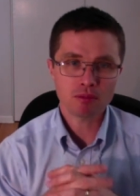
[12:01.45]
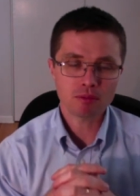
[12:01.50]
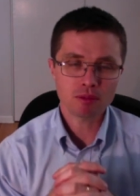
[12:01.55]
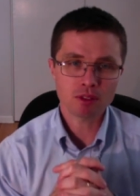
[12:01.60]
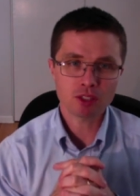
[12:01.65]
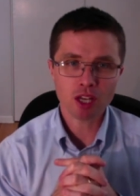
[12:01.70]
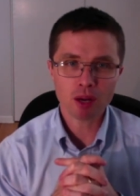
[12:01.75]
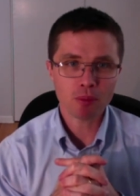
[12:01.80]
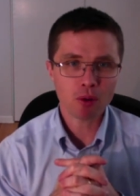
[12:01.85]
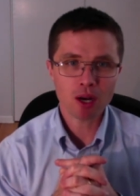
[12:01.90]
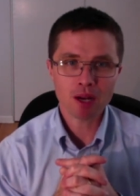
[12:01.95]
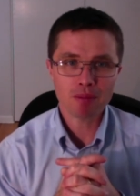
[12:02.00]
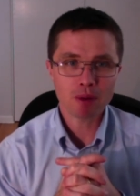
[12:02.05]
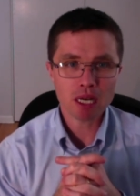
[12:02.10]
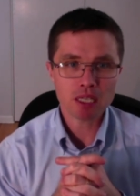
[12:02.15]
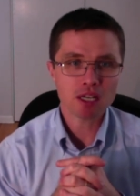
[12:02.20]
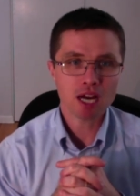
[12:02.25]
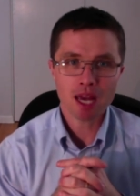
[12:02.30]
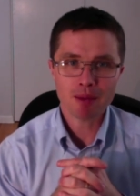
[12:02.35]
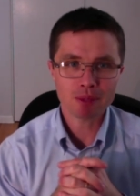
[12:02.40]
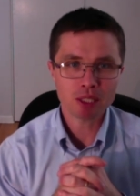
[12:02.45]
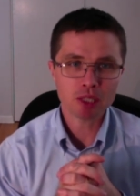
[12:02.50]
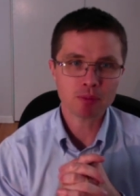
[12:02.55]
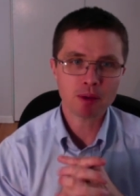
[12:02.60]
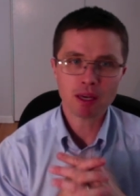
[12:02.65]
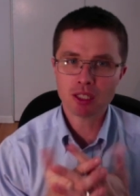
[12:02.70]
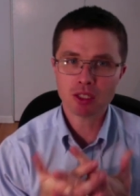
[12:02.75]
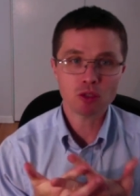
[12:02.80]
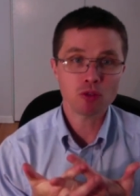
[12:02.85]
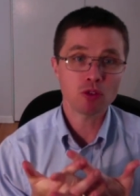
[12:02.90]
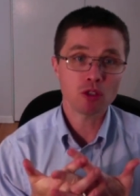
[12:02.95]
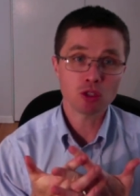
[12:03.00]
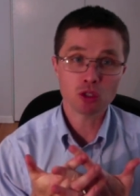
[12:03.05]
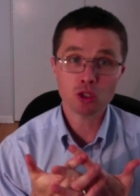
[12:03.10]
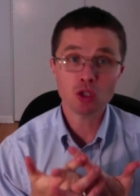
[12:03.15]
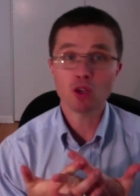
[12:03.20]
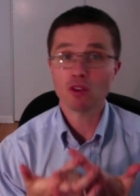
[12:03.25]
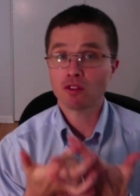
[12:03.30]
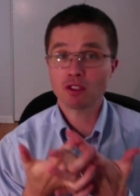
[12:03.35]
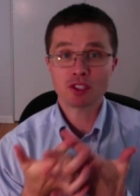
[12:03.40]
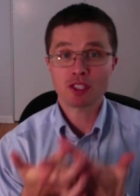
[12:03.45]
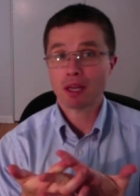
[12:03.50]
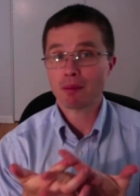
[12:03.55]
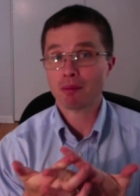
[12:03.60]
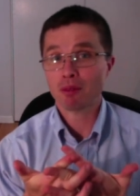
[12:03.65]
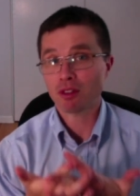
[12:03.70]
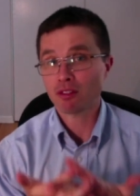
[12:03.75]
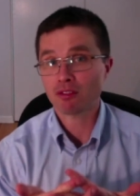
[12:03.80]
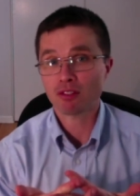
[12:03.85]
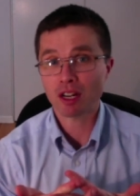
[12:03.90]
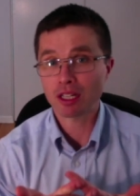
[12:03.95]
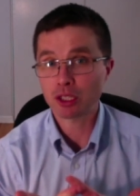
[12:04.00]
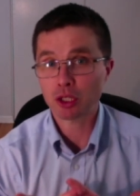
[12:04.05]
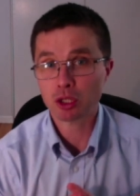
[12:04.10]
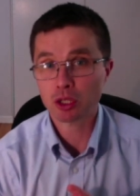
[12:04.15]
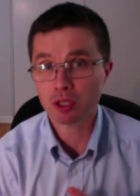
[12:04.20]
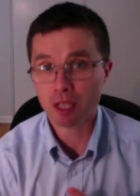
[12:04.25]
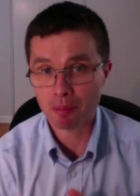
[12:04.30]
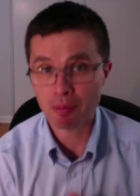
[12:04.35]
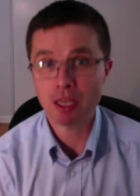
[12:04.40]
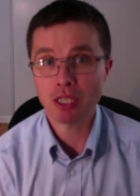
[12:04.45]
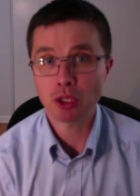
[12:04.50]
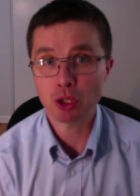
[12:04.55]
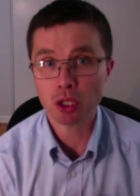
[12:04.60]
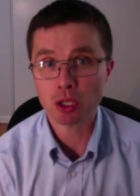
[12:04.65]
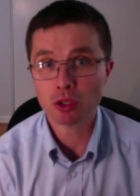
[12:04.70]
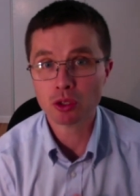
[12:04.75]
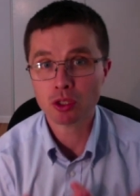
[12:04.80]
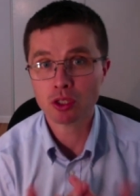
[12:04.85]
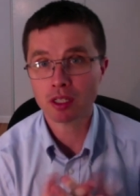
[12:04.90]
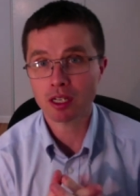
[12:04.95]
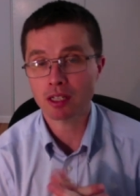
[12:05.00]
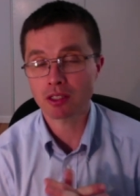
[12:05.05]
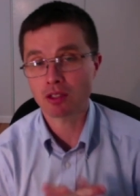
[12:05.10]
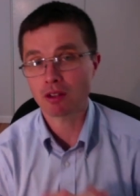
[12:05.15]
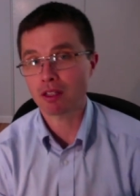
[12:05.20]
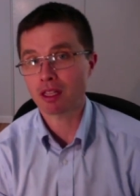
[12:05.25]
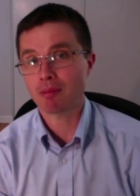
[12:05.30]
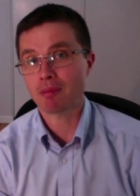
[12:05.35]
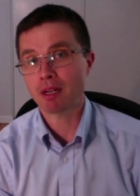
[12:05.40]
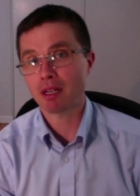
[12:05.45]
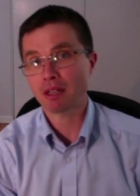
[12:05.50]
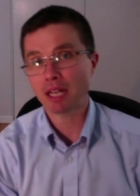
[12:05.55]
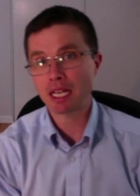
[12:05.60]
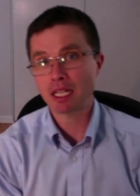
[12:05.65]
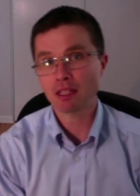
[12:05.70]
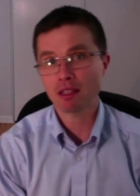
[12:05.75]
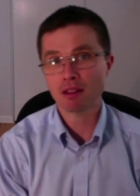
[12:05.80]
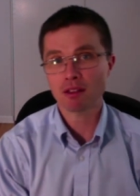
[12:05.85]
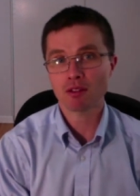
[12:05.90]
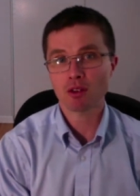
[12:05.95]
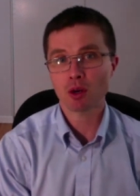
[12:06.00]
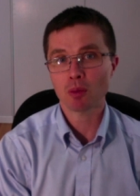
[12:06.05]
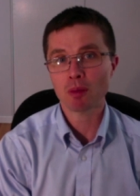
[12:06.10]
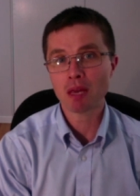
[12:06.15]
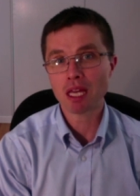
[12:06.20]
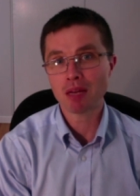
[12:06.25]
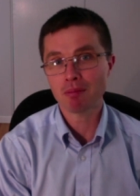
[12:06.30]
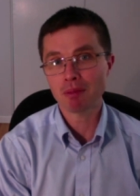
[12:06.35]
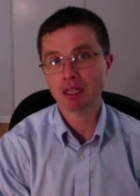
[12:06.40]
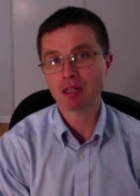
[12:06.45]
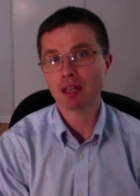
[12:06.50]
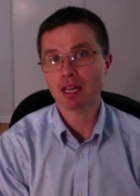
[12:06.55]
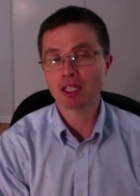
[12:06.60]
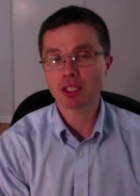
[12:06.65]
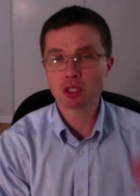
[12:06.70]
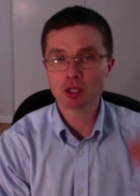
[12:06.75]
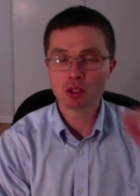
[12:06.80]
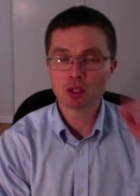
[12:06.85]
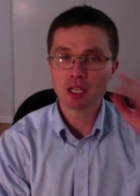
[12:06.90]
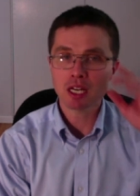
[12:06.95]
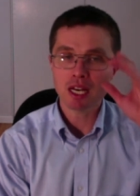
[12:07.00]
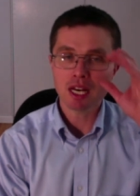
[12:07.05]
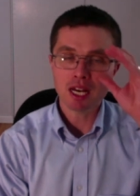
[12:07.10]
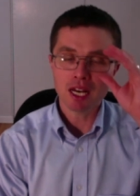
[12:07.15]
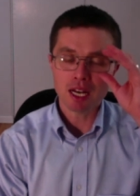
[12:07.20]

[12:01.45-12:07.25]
separated by time and space, do this too. For example, the French Capetians during the European Middle Ages.